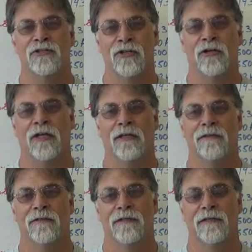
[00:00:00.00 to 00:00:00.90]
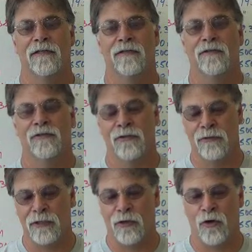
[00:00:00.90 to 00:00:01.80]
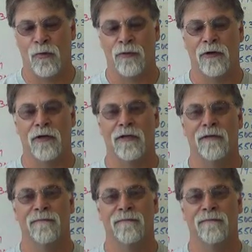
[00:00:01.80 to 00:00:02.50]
journey, doing the homework,